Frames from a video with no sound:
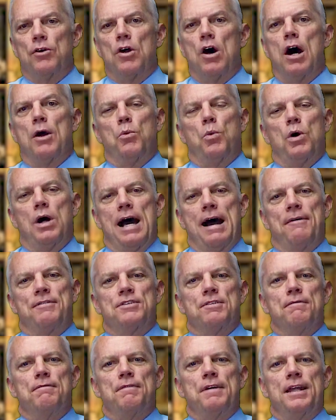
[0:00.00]
on, we'll have
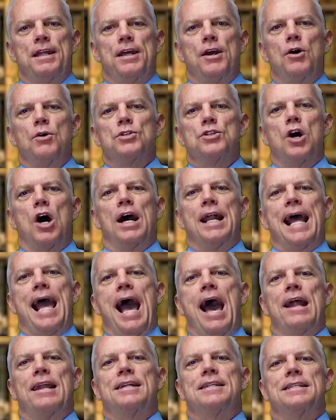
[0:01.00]
some videos on
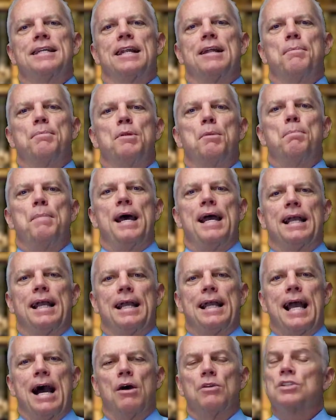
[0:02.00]
how to set up the bank
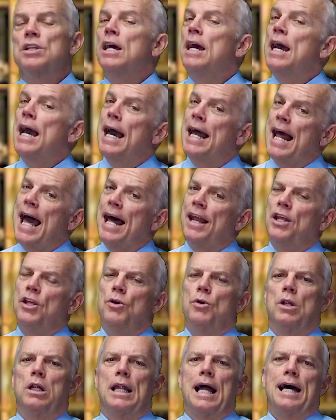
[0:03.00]
accounts and how to
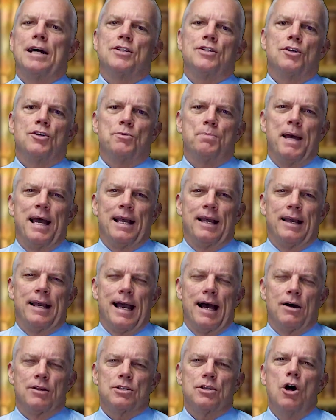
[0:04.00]
utilize those bank
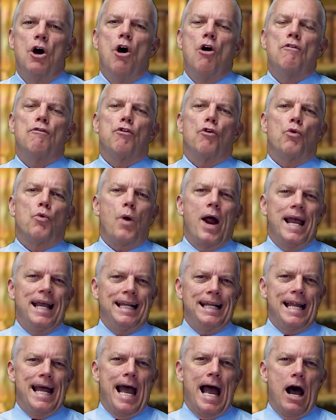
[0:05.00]
accounts. For right
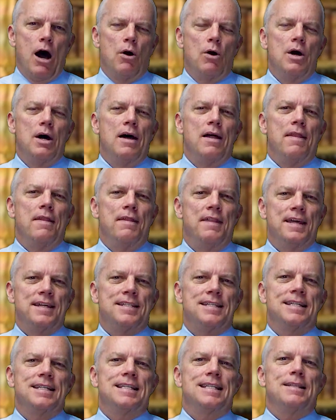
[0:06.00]
now,
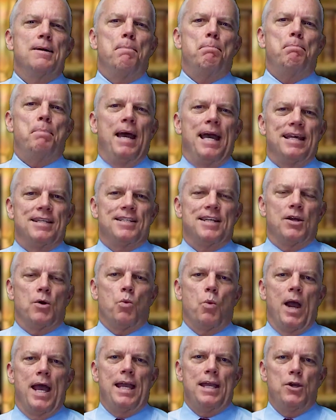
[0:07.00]
this is the basic
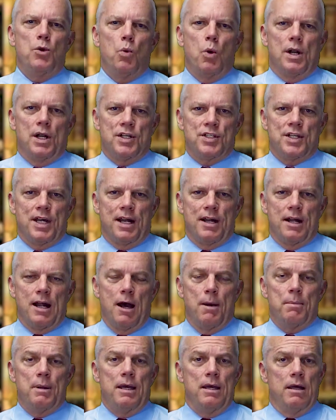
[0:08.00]
way you want to set it
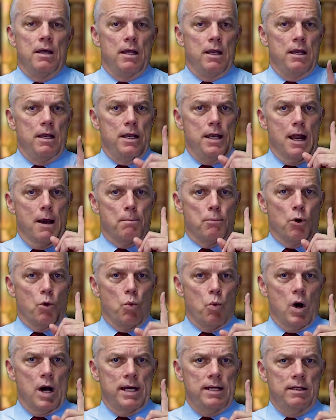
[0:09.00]
up. Number
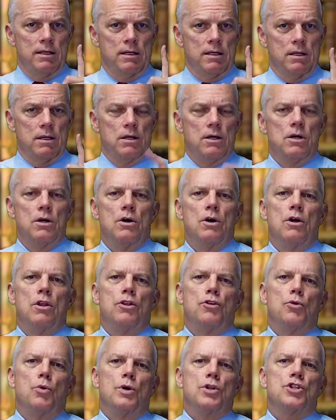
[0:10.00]
one,
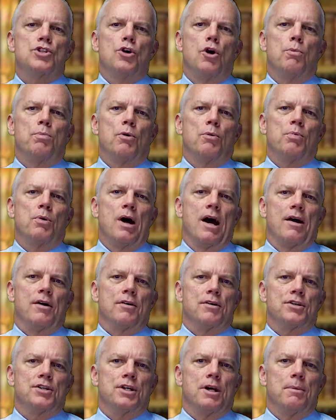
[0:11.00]
through a sole
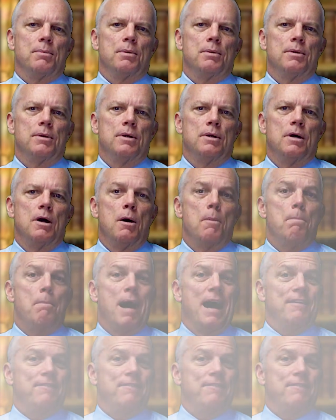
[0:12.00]
proprietorship. My